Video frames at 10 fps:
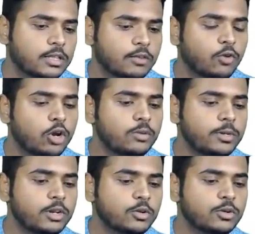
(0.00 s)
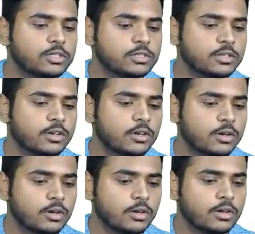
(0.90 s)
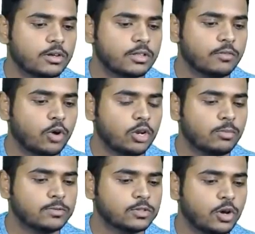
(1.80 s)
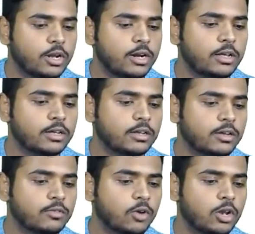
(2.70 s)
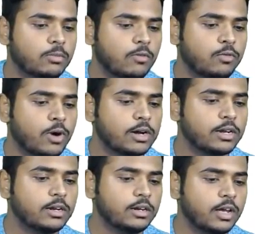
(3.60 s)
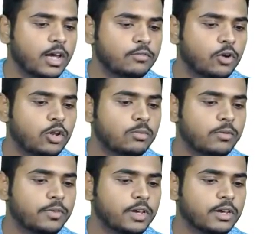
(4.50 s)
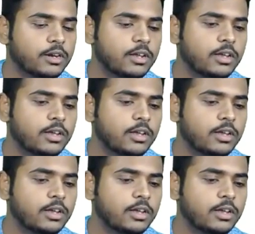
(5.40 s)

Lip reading: The volume includes the volume of solid, volume of water and volume of air.